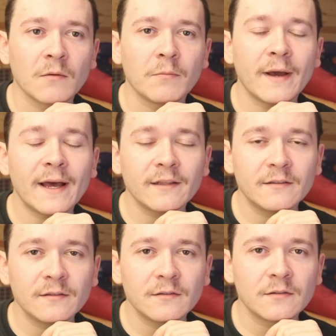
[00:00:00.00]
a
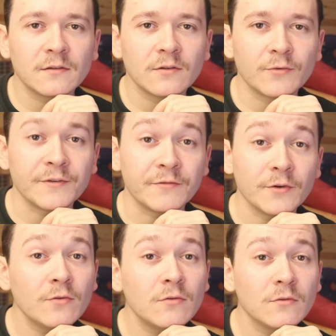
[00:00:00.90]
bad
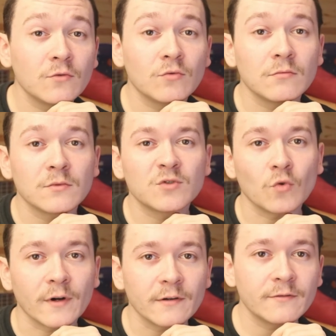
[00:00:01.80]
review,
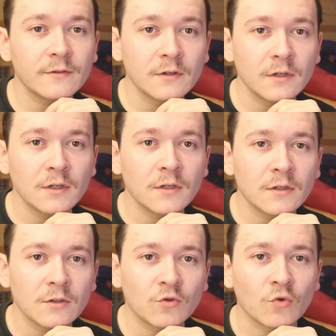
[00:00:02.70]
sort of,
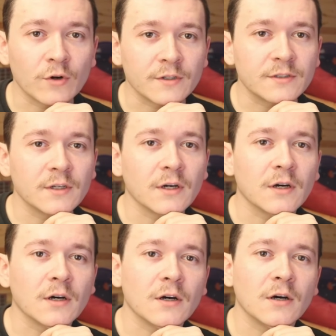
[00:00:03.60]
towards
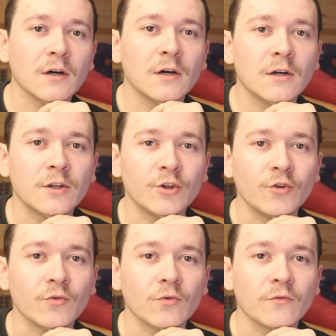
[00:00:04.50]
the
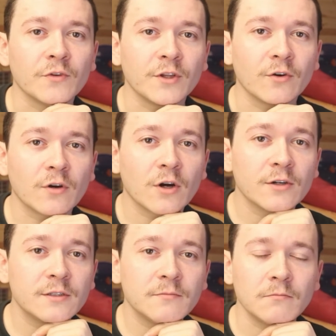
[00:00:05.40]
new video
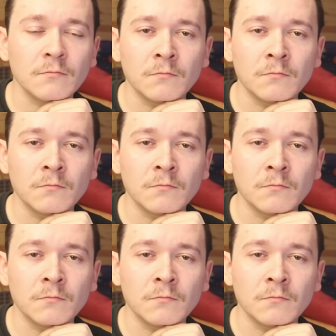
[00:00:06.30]
cards.